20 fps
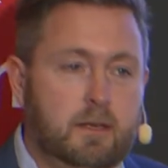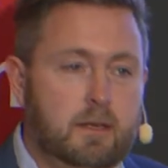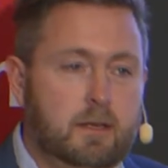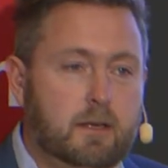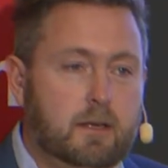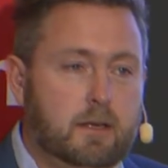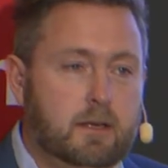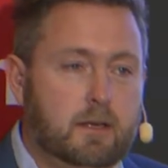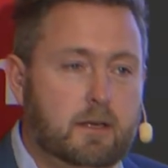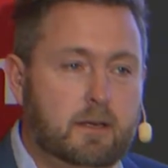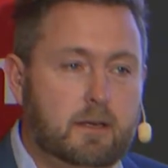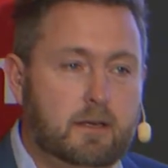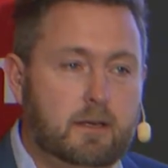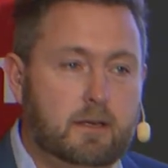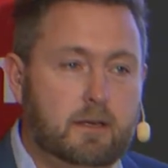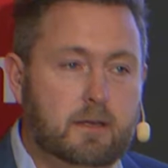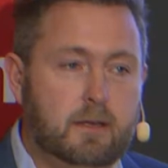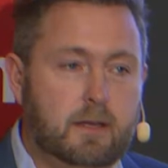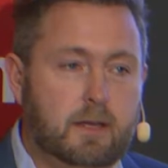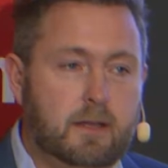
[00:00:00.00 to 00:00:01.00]

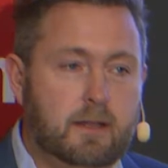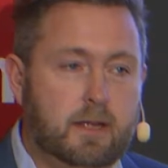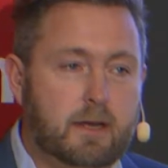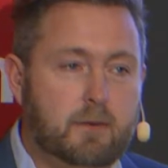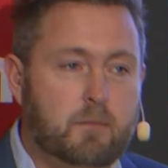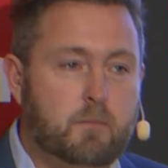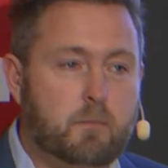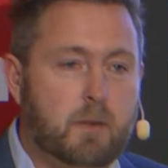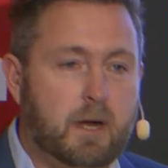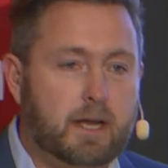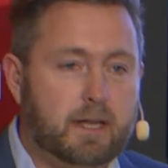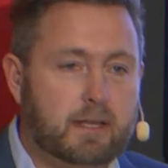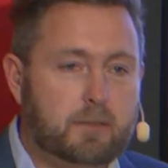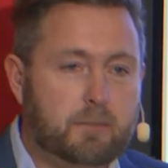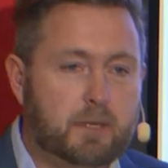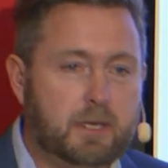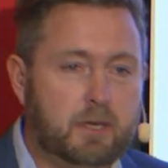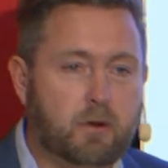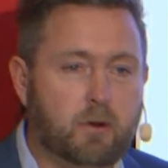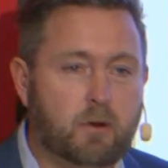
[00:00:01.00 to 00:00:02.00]
Uh, and there
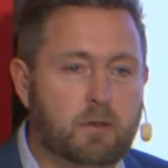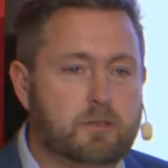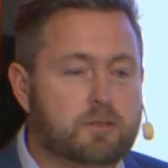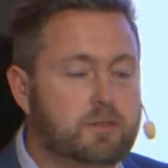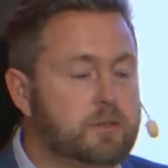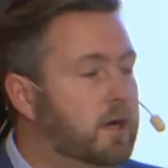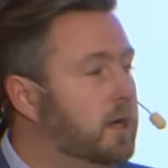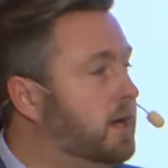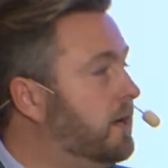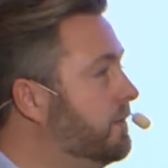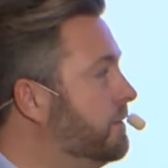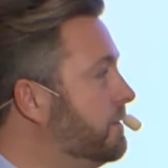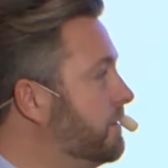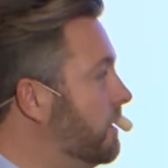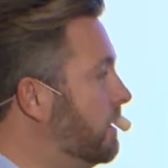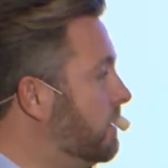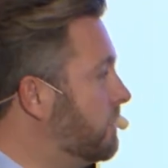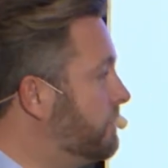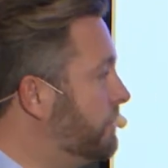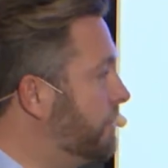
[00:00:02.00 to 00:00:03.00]
might be also other
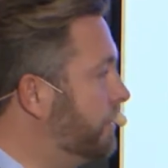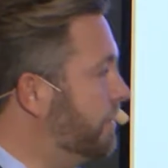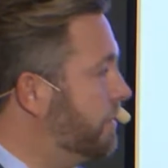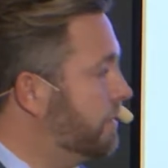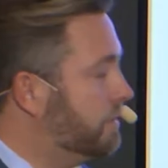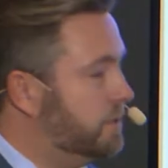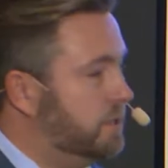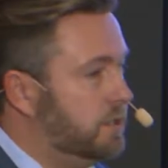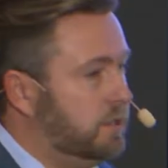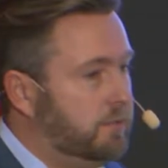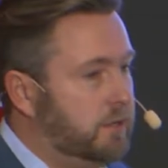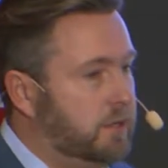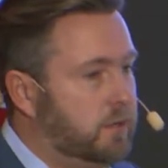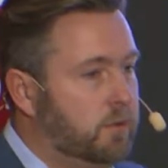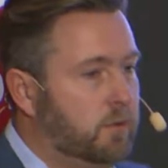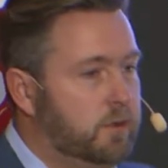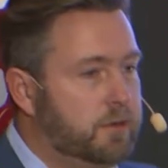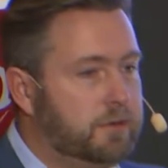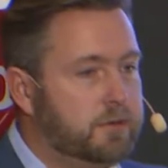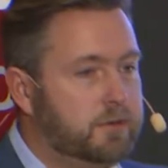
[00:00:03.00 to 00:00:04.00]
alternative in
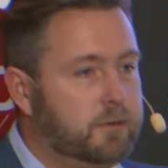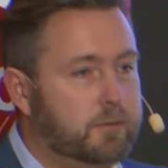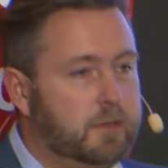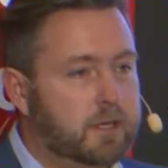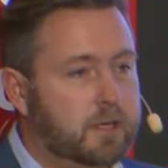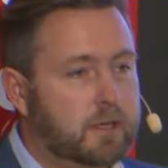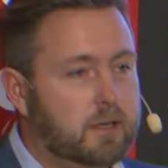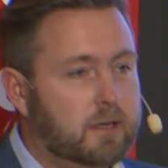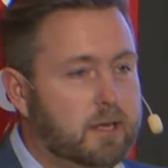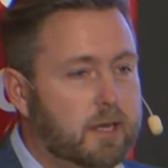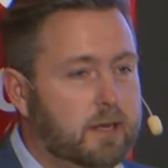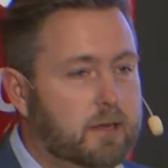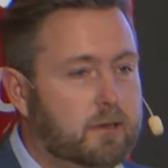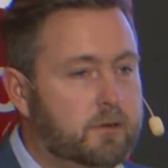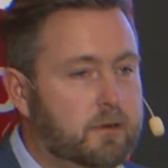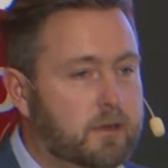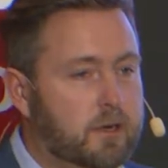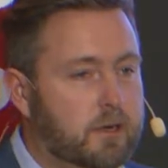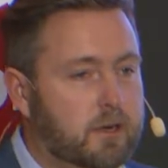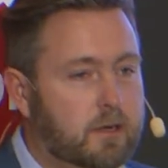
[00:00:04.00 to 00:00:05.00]
order to build a kind
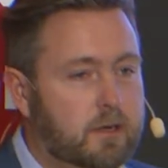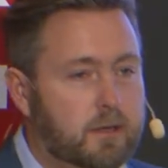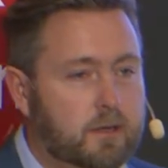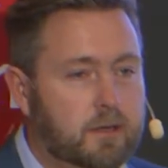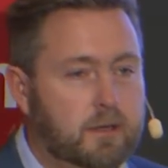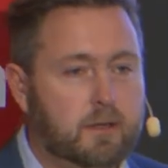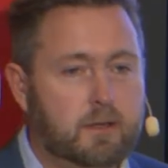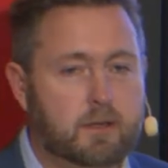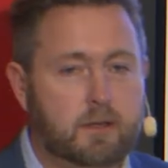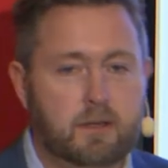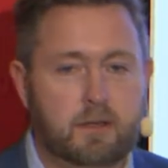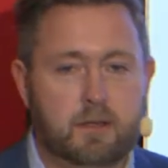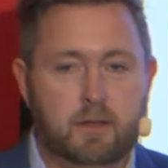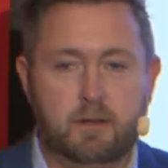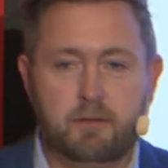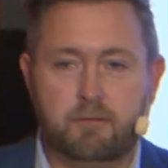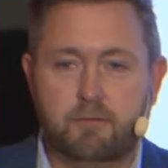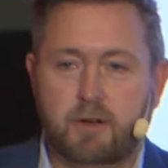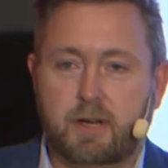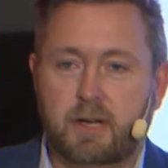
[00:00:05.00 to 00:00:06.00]
of a
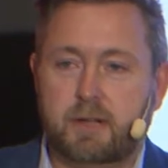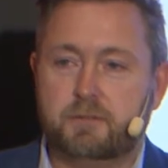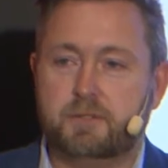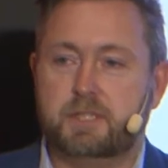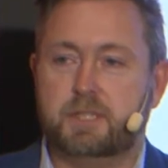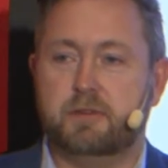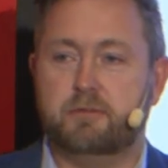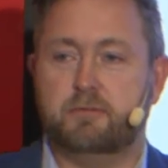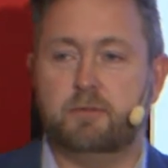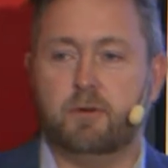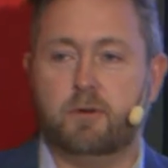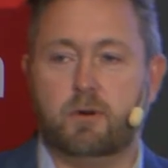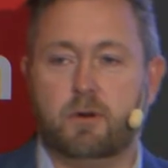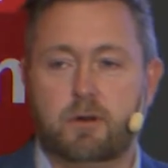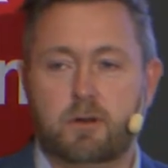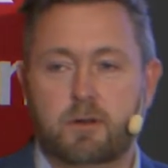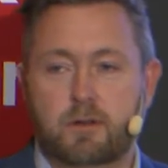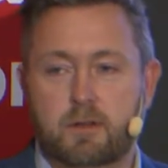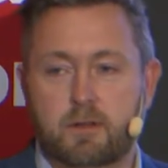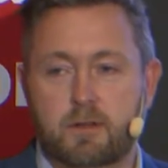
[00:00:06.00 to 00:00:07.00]
5G
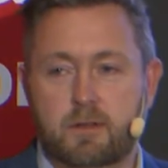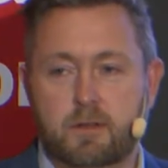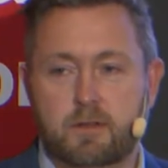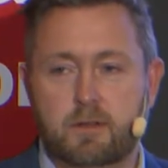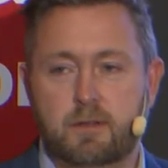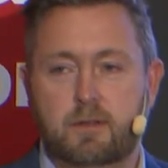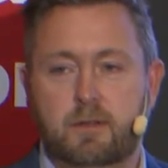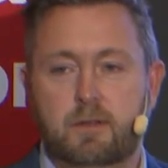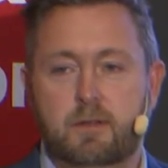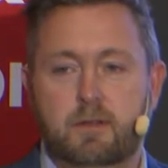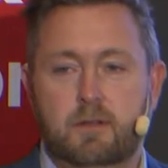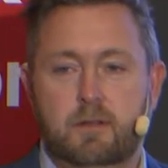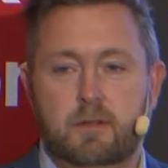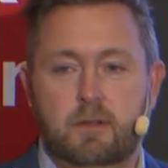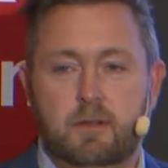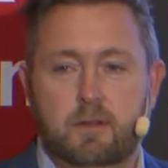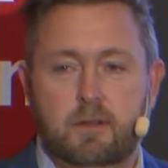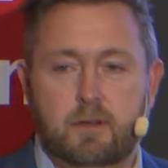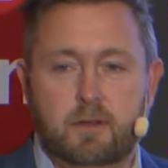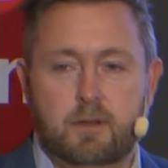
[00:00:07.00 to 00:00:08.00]
for
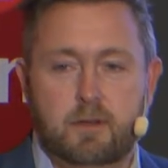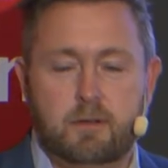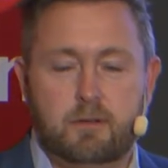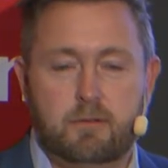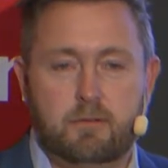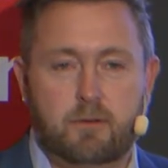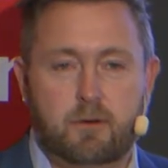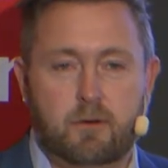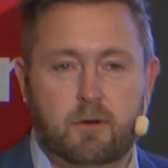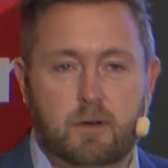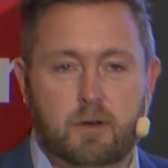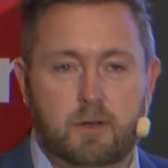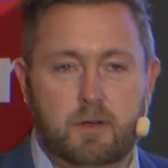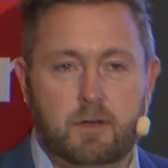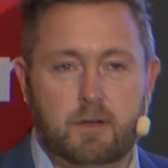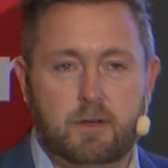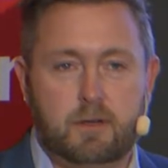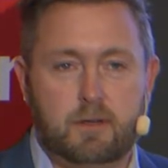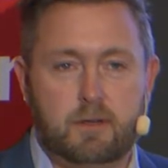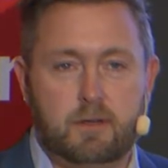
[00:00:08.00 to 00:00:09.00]
for
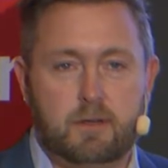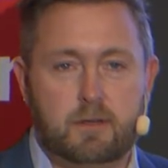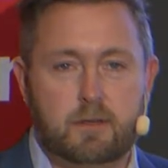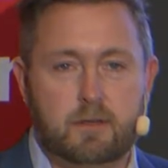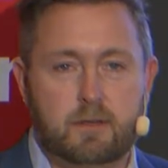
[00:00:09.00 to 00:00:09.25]
uh,